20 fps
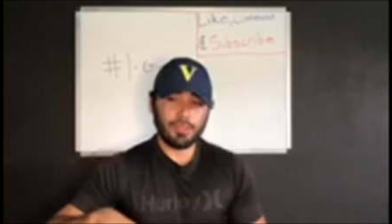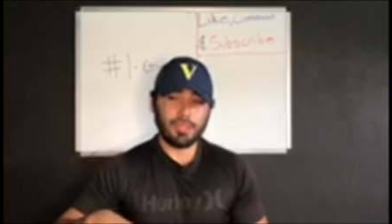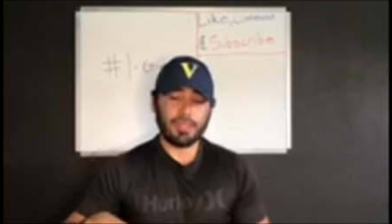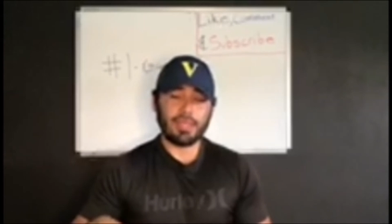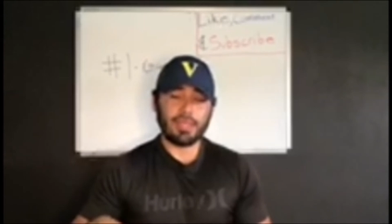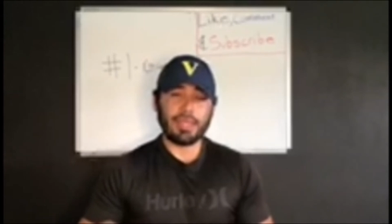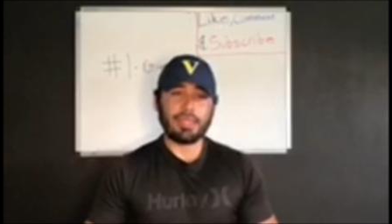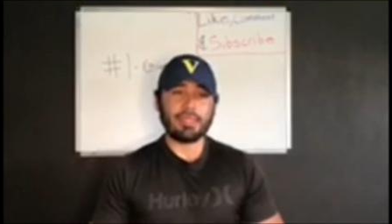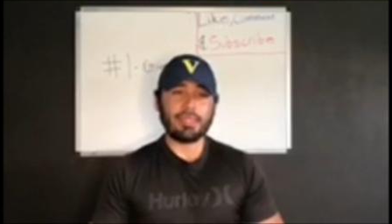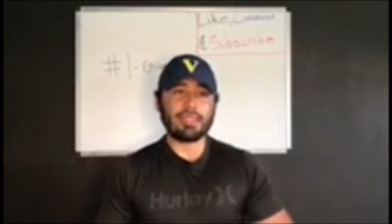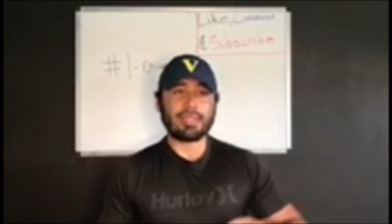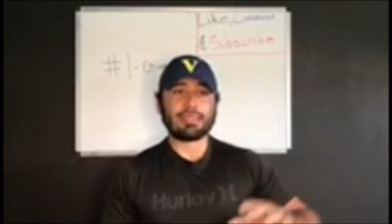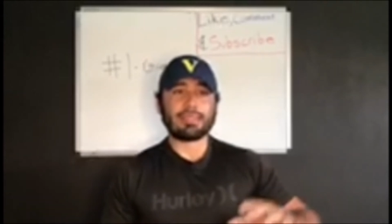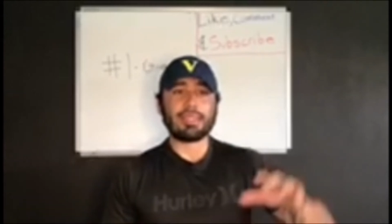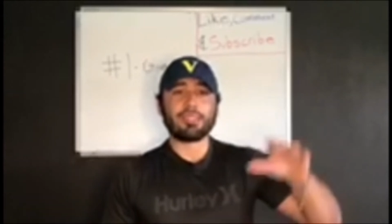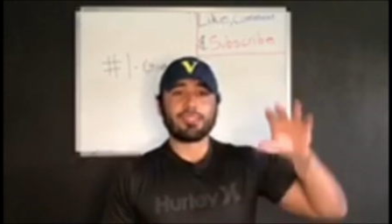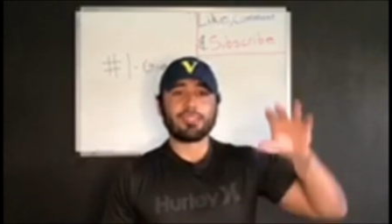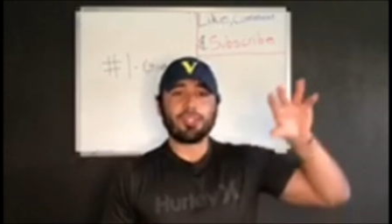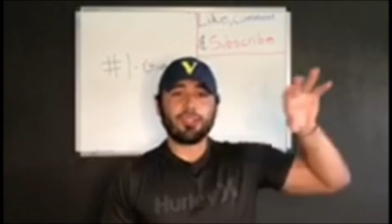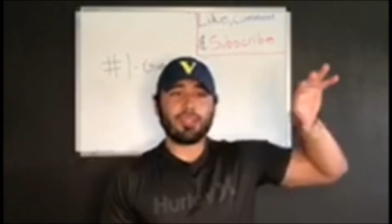and then like they
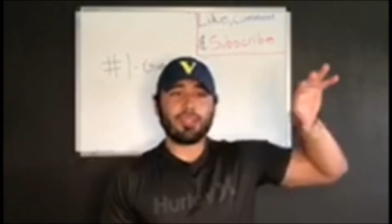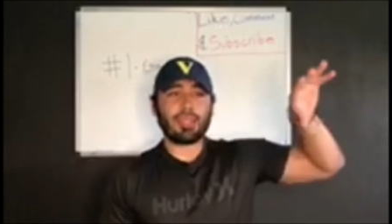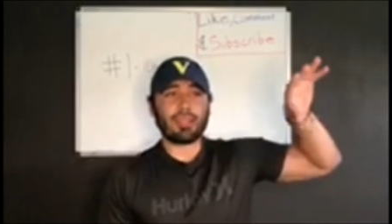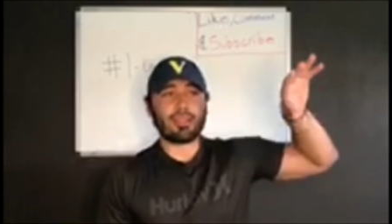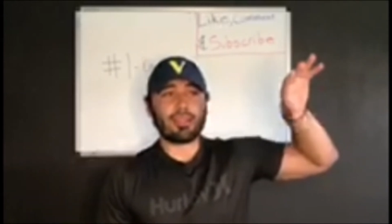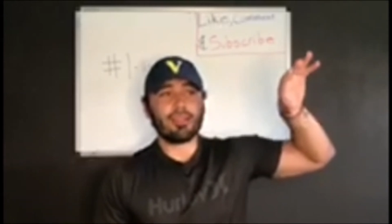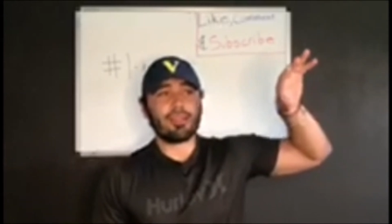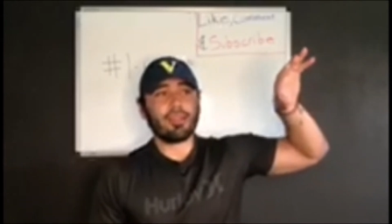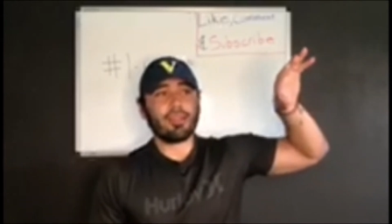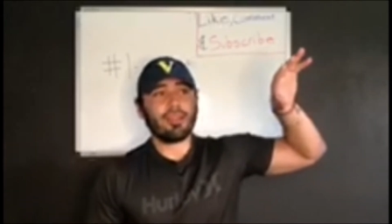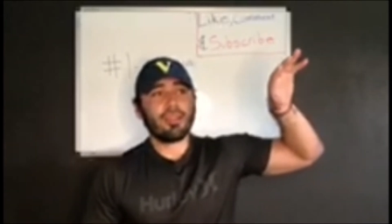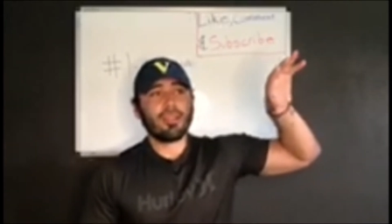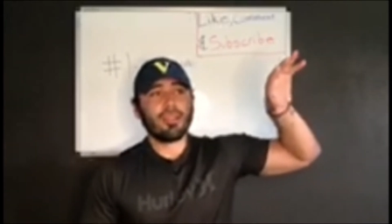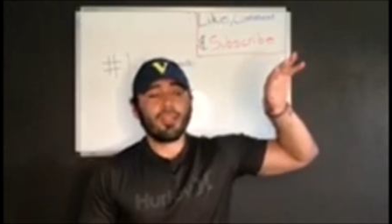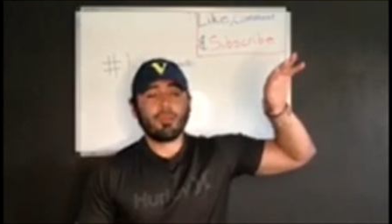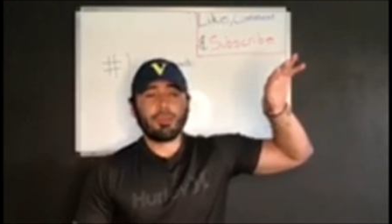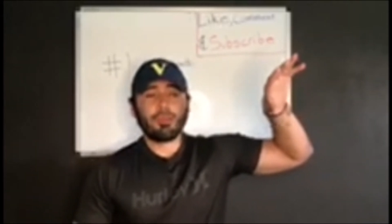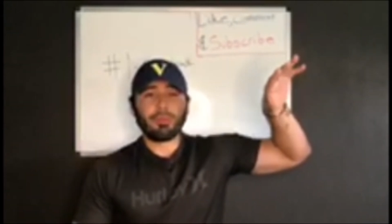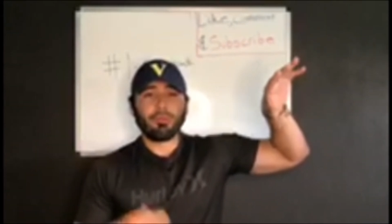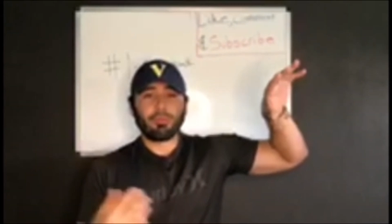saw that
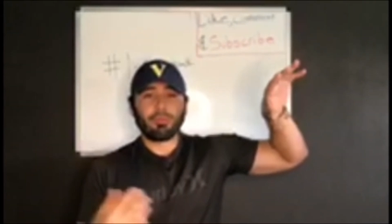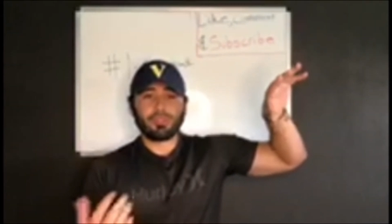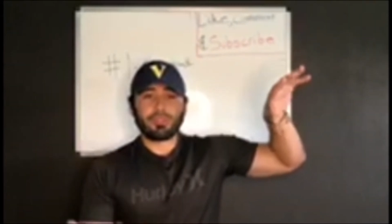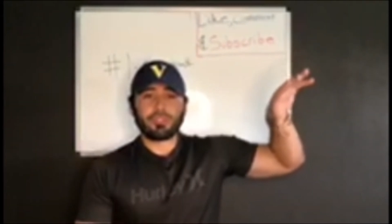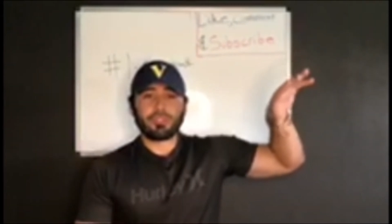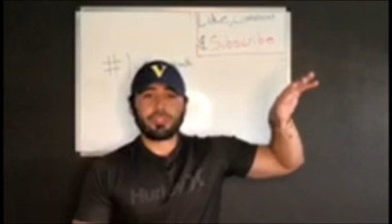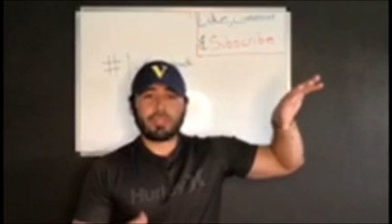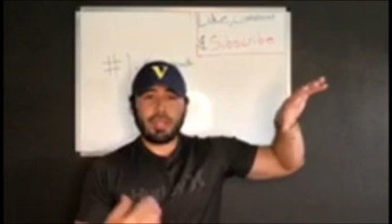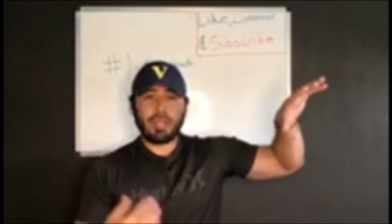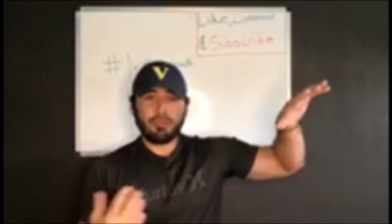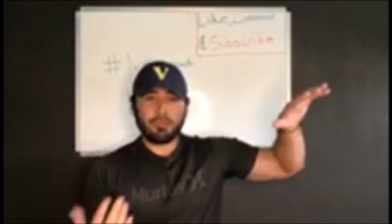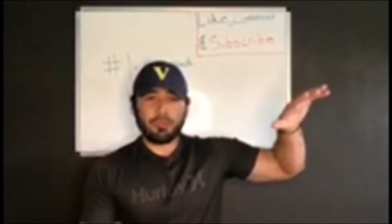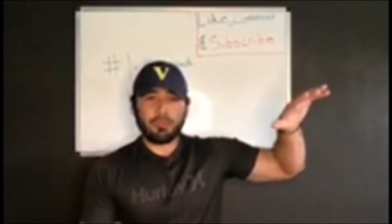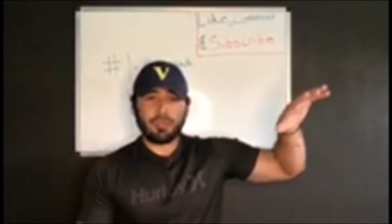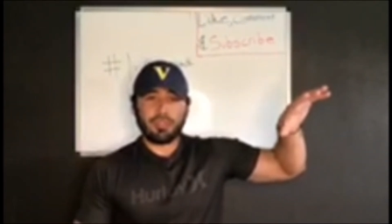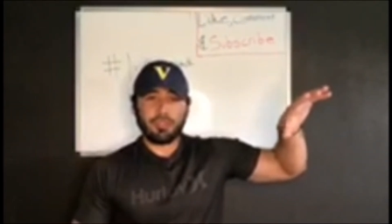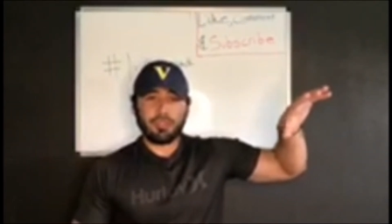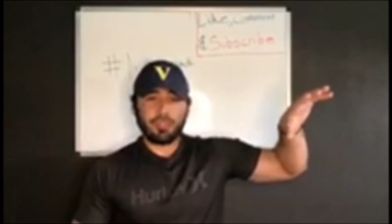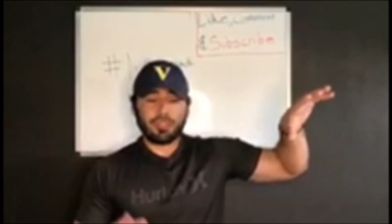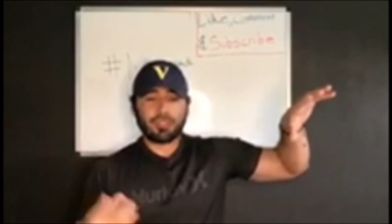people were subscribing me, you
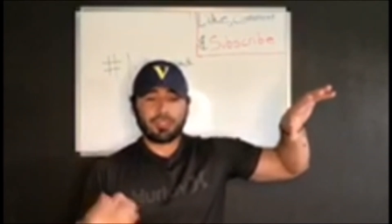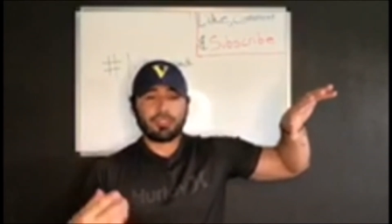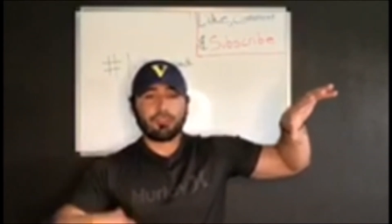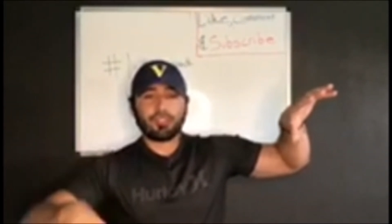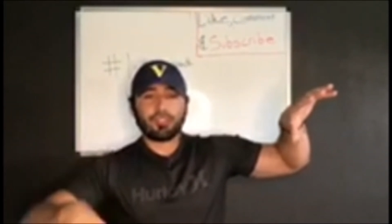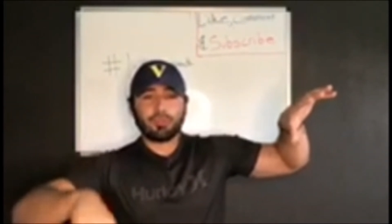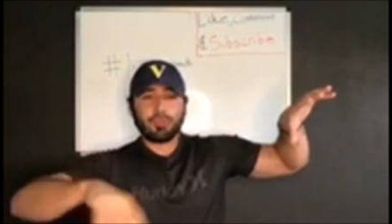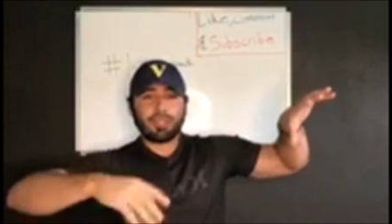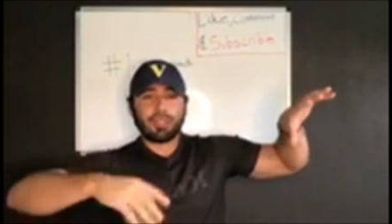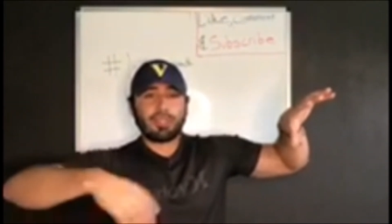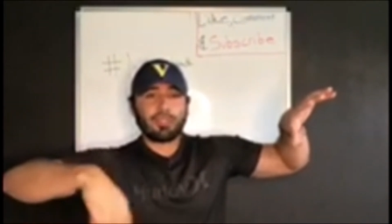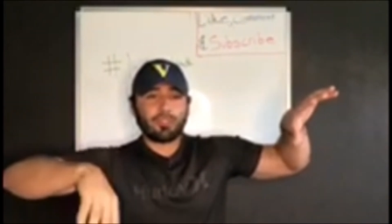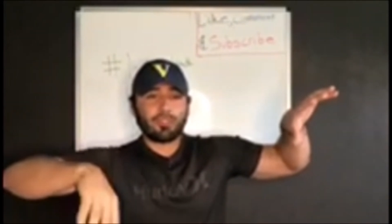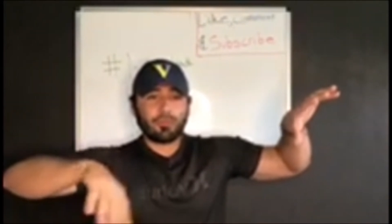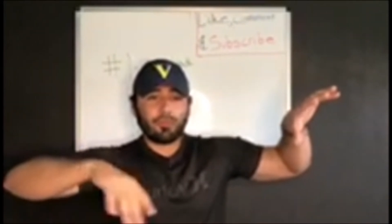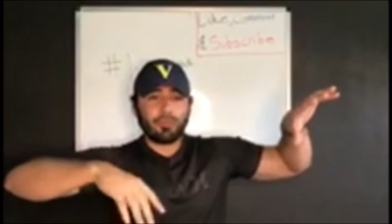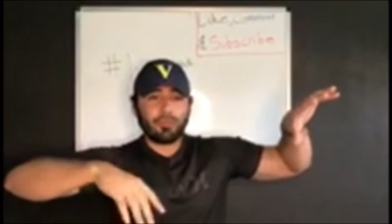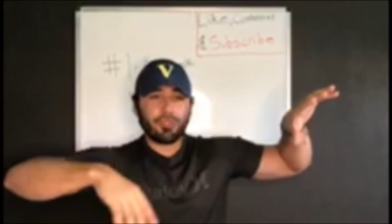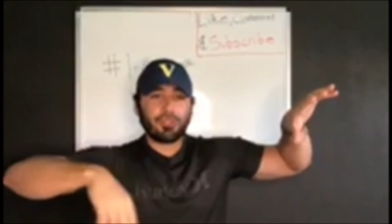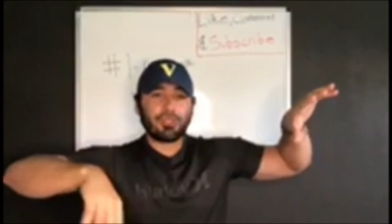know, because they were spreading out the word,